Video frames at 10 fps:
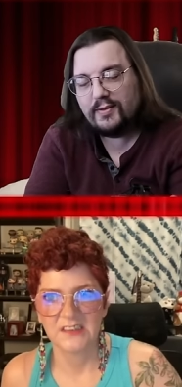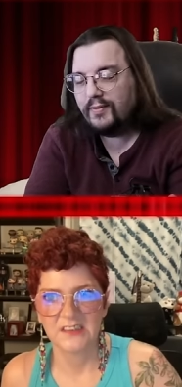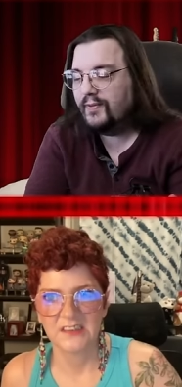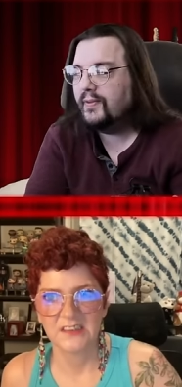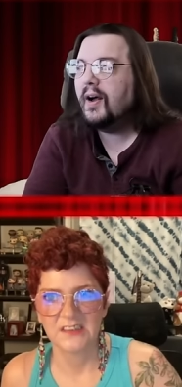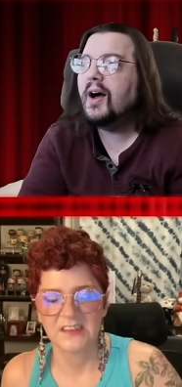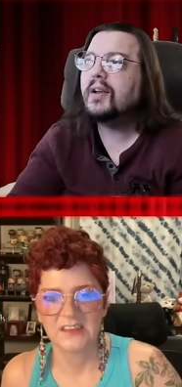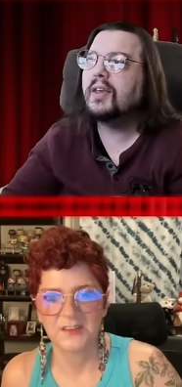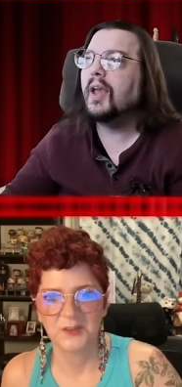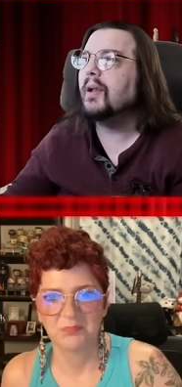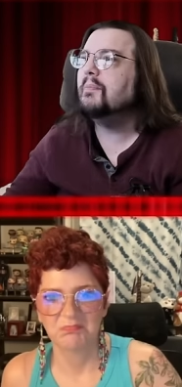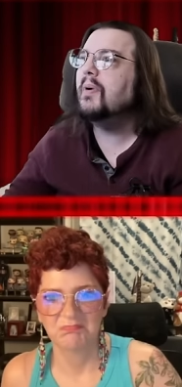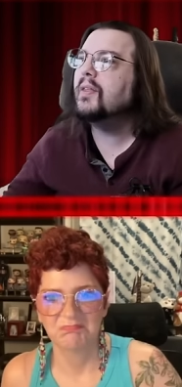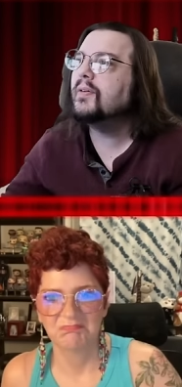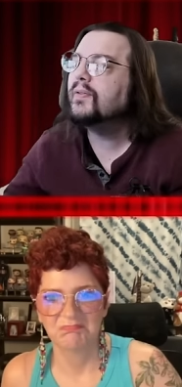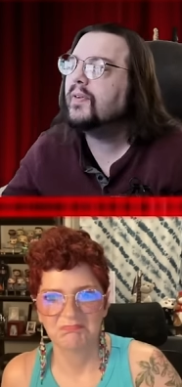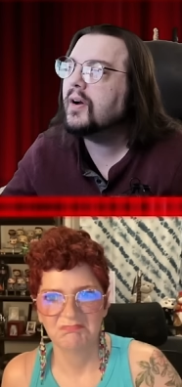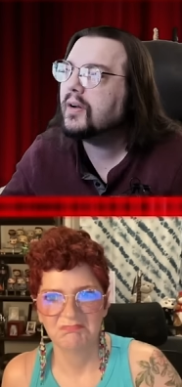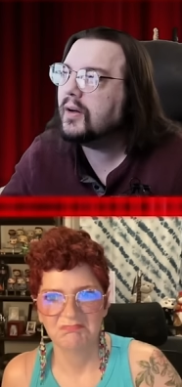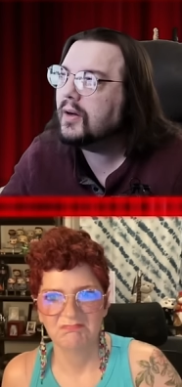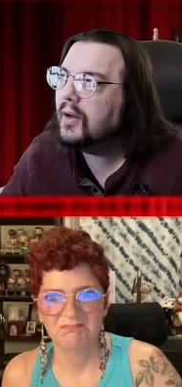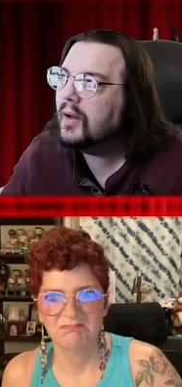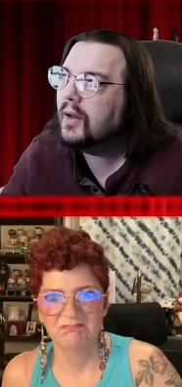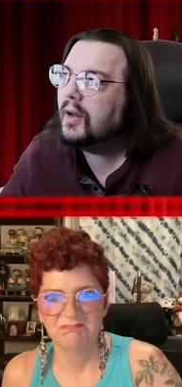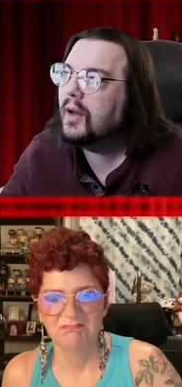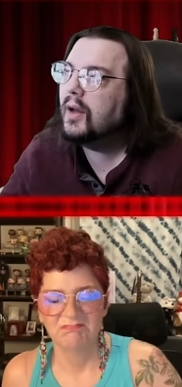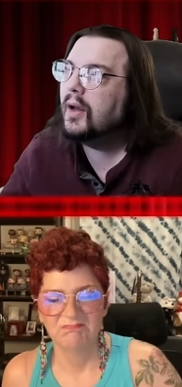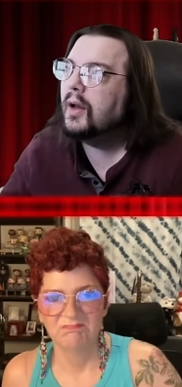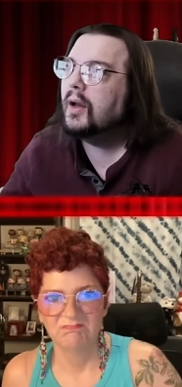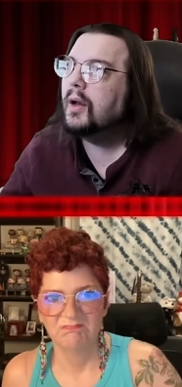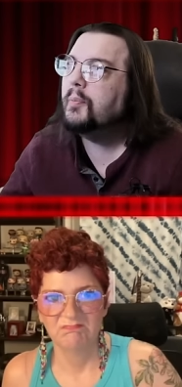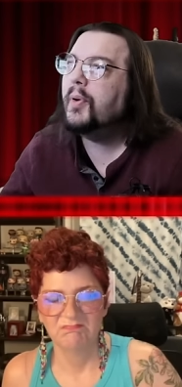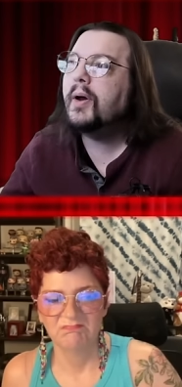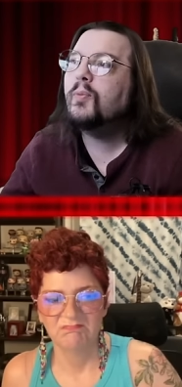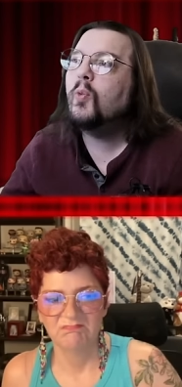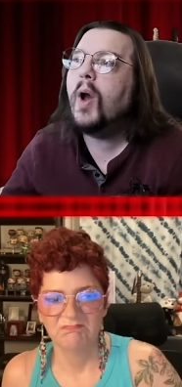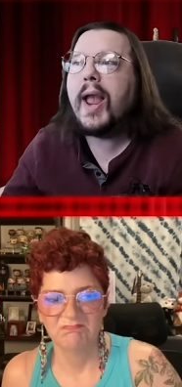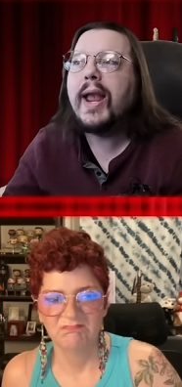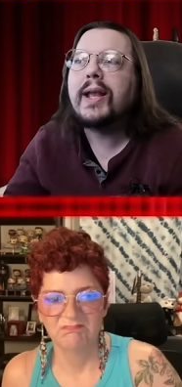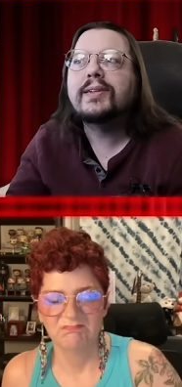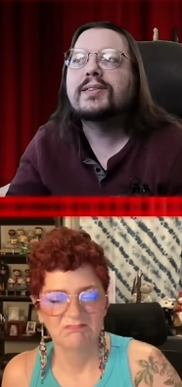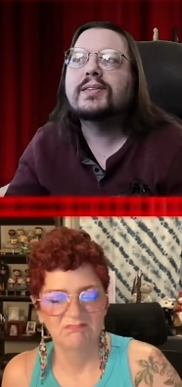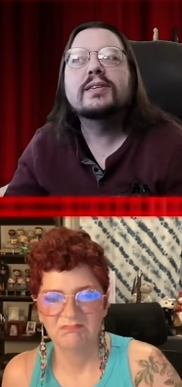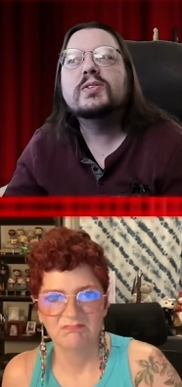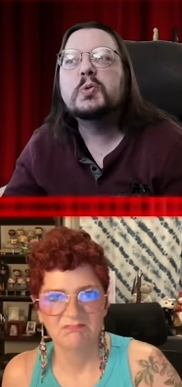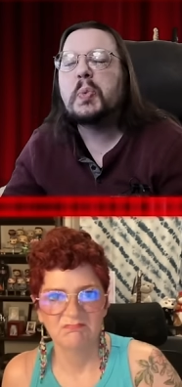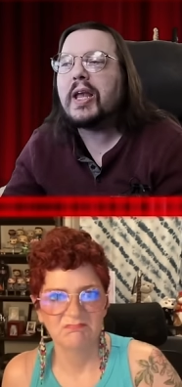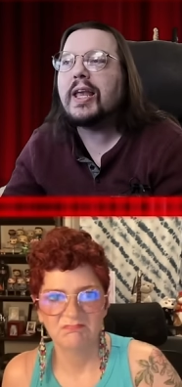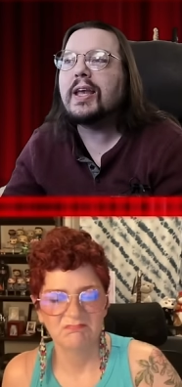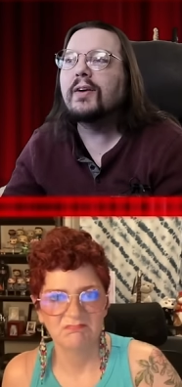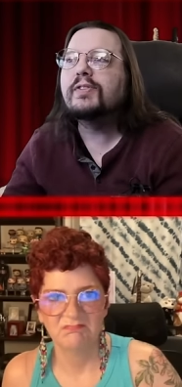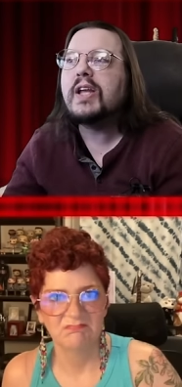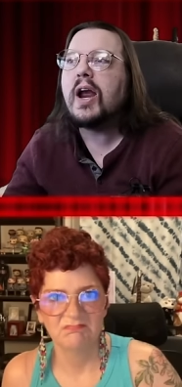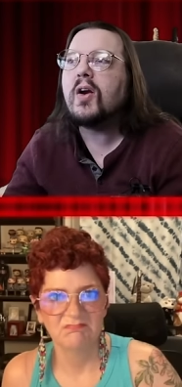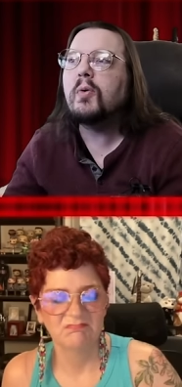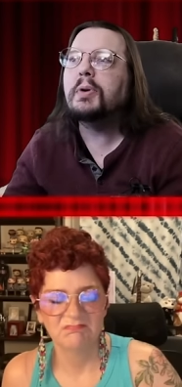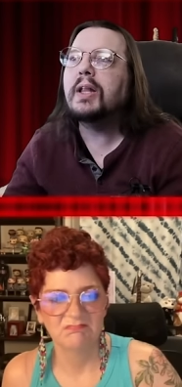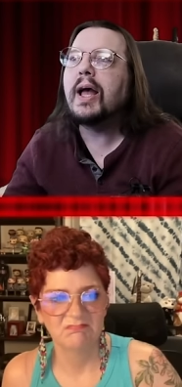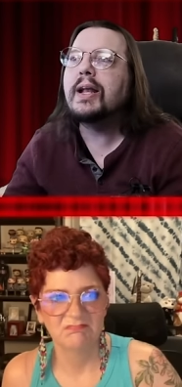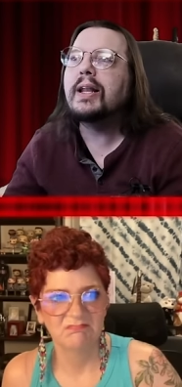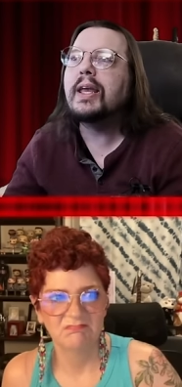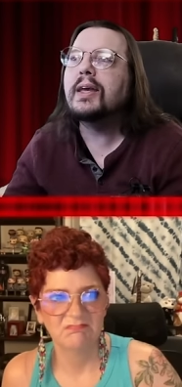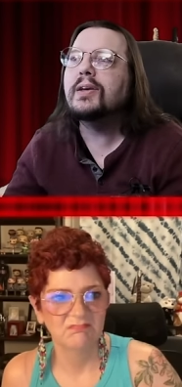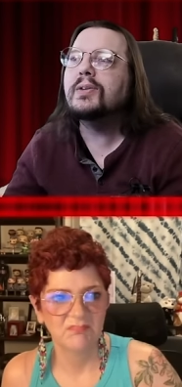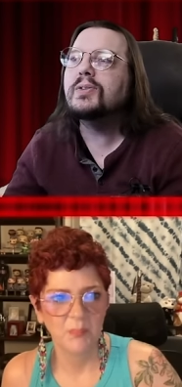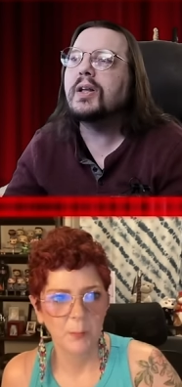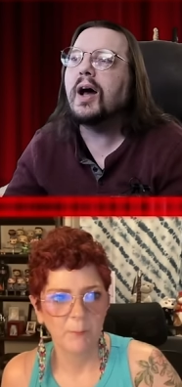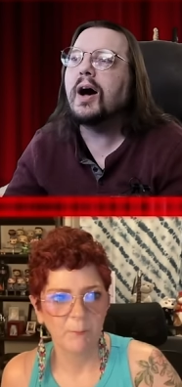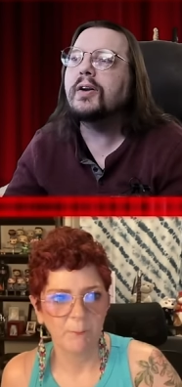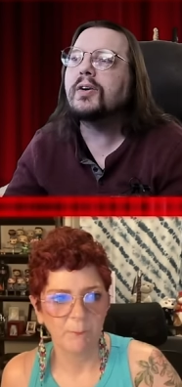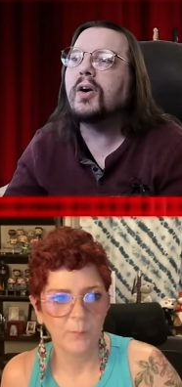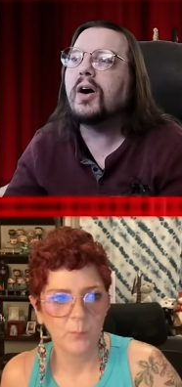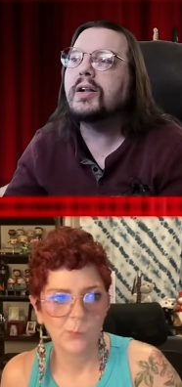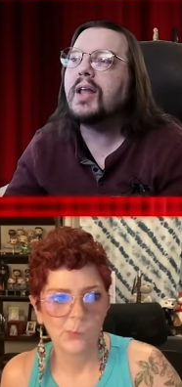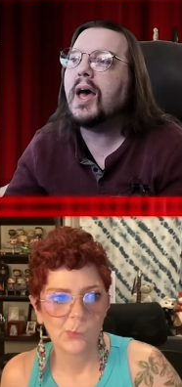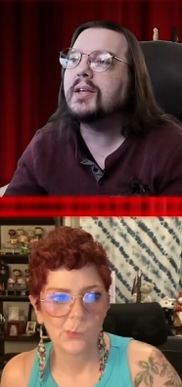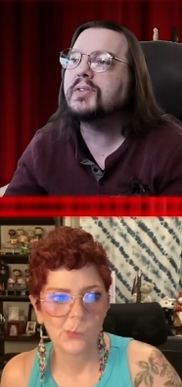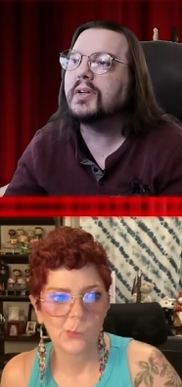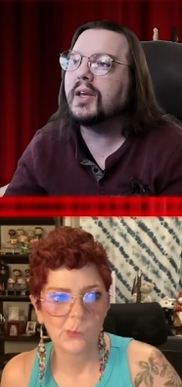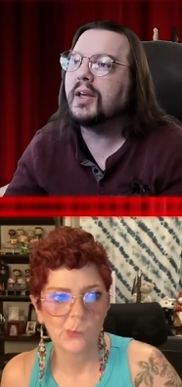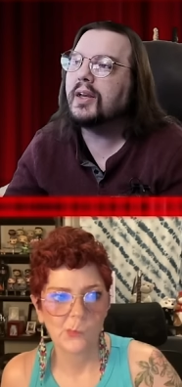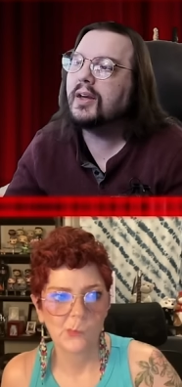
Speaker 1: Fucking motherfucker. But wait, speaking of terrible ideas and utter audacity,